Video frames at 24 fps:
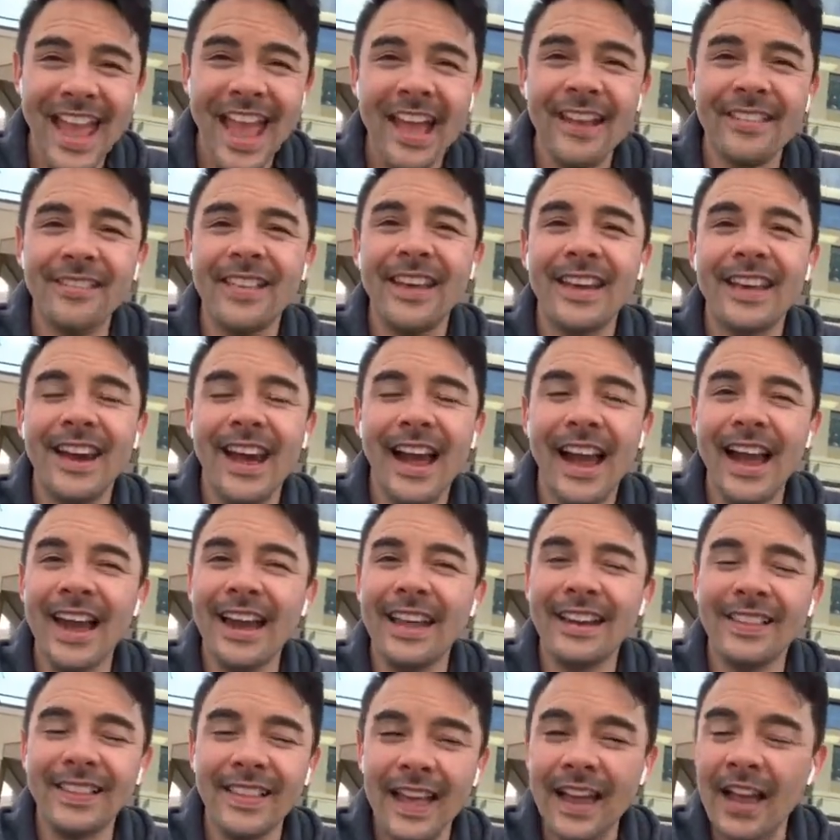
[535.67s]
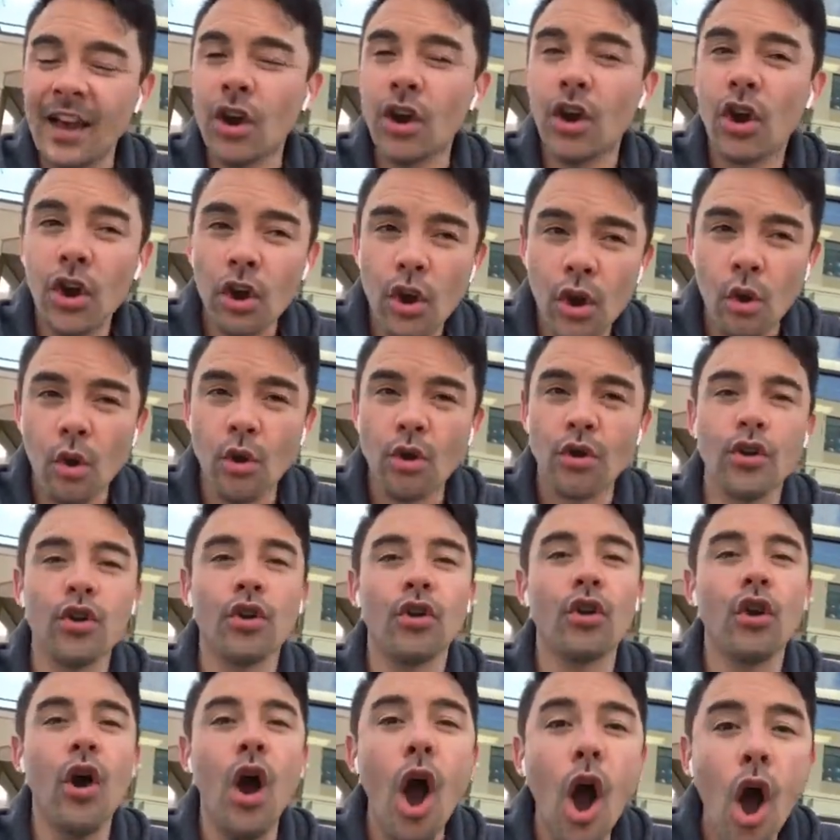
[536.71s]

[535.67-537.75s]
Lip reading: and then I'd let her order her